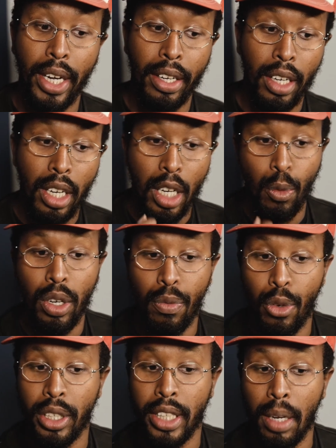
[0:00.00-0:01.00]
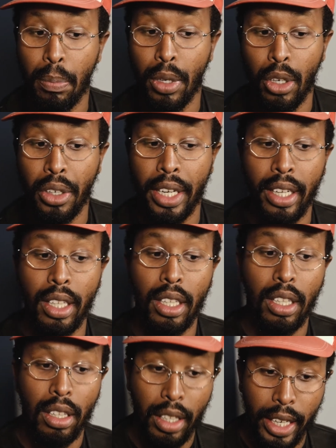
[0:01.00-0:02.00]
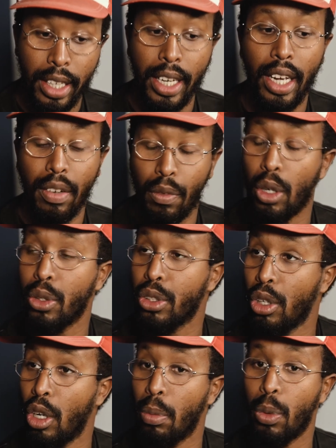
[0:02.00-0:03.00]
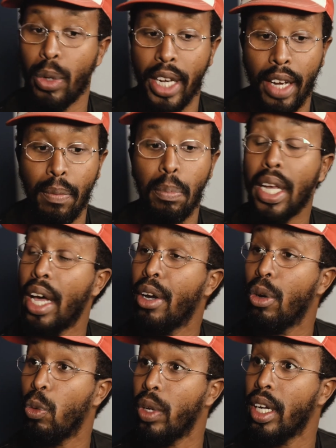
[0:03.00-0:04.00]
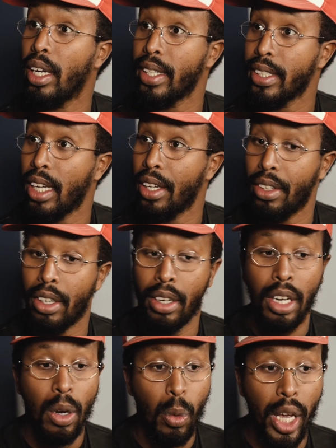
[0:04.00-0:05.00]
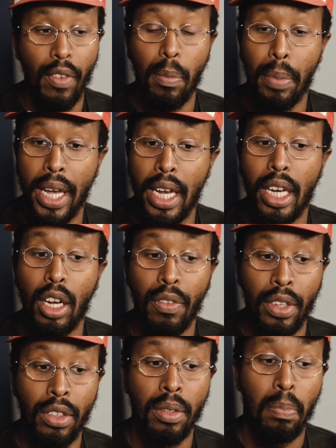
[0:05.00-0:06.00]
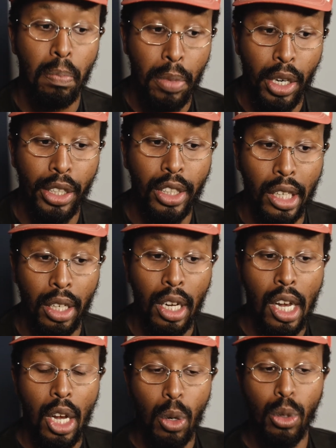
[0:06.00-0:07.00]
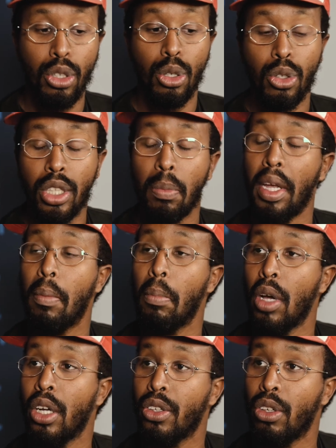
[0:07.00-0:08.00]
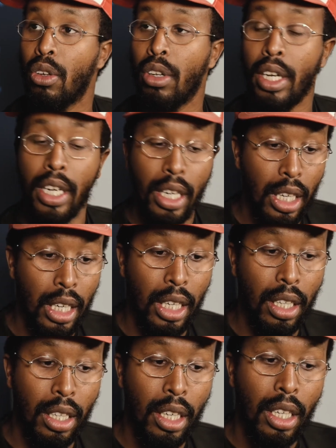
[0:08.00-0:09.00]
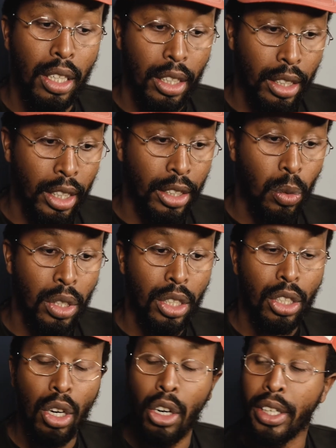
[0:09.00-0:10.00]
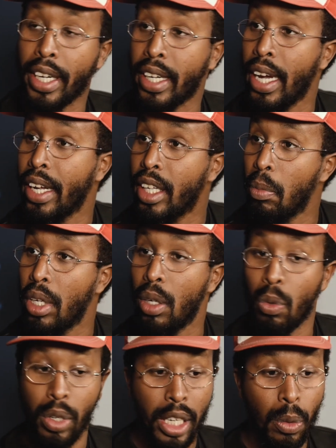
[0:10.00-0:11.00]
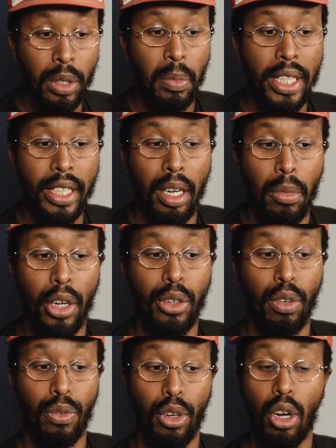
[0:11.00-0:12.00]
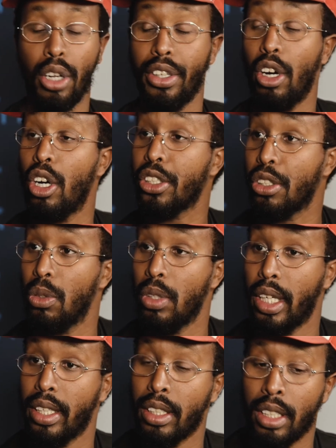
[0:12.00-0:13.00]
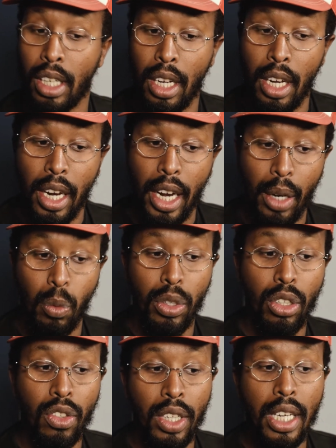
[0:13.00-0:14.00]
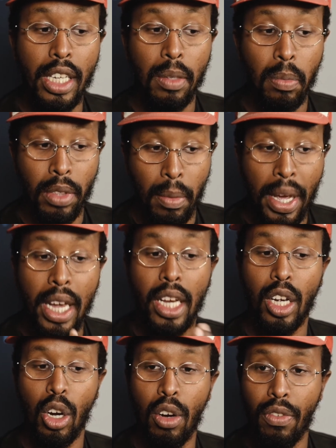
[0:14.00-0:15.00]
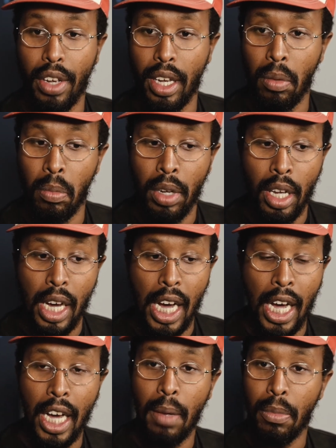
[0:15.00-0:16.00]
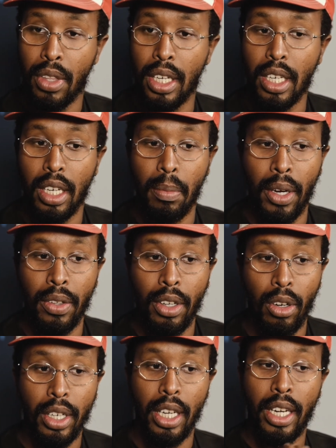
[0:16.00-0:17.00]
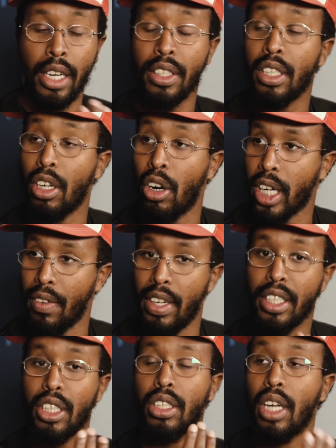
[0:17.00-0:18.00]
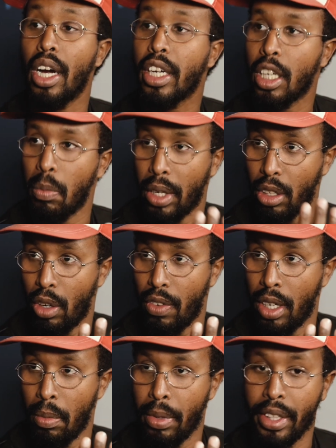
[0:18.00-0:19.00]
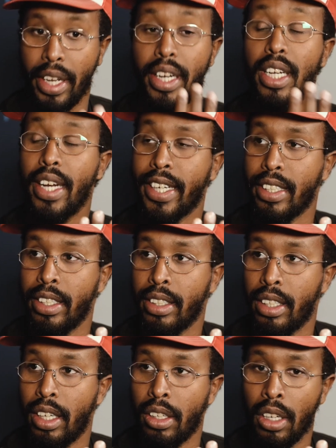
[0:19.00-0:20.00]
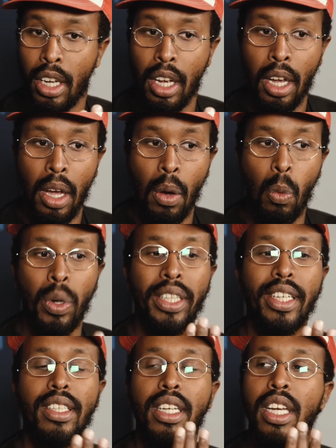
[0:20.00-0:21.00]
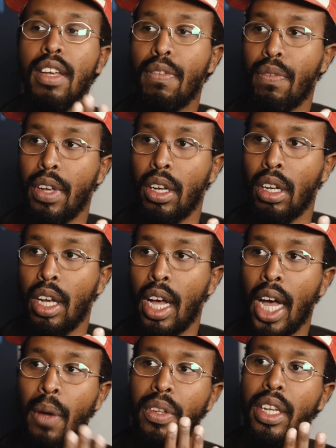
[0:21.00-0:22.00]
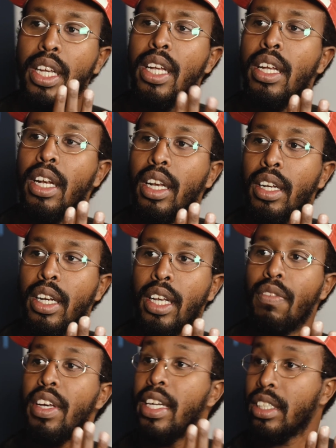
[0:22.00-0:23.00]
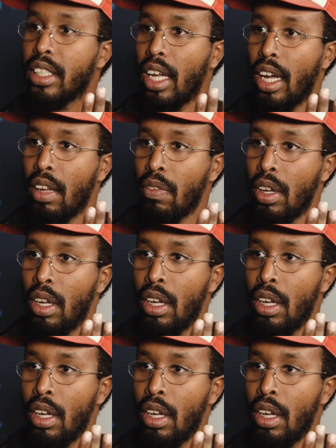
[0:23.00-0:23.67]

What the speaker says: And if we, for example, look at, again, Vanslaber, we have Pierre-Louis Alexander. We have a painting of this person who used to be a model in the Swedish Art Academy. He was basically a model for all the art students. And when you see the painting of him, I'm thinking about, okay, here's an archive, here's a document of him, that he existed. What does he feel? How did he live his life?